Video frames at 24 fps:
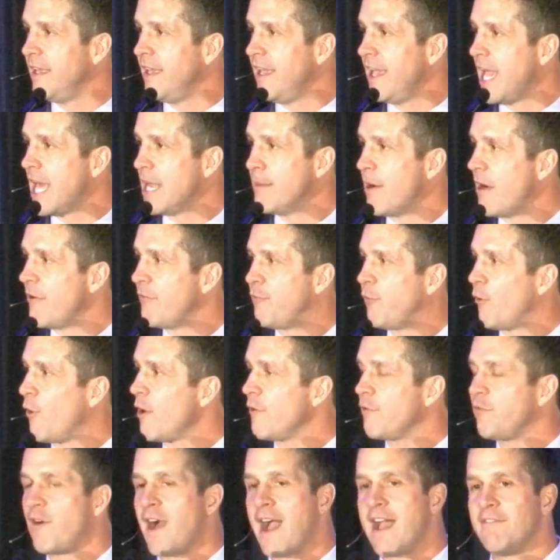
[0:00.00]
And about 4 or
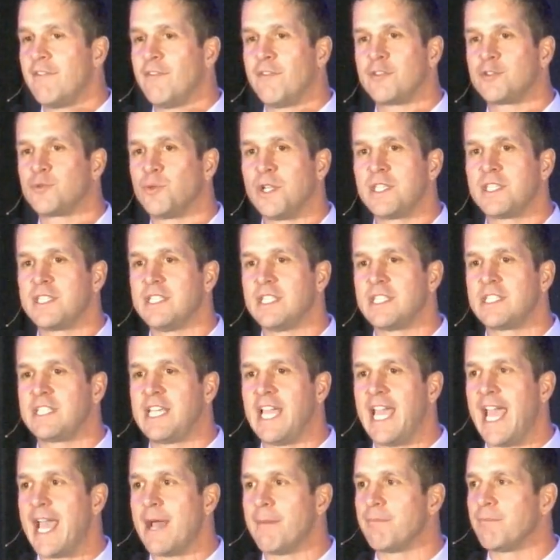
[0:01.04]
5 of us went to this
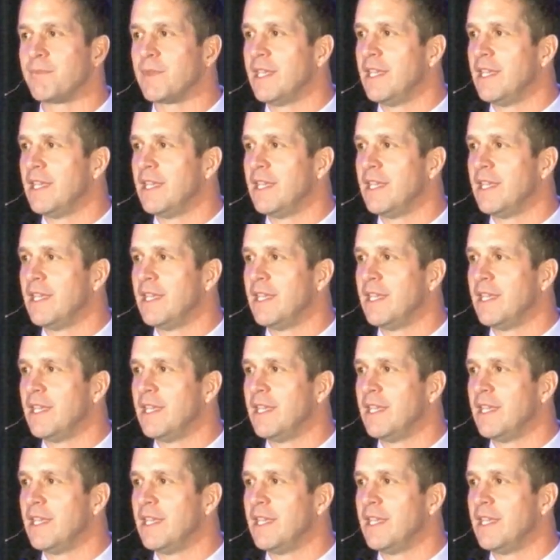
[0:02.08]
camp,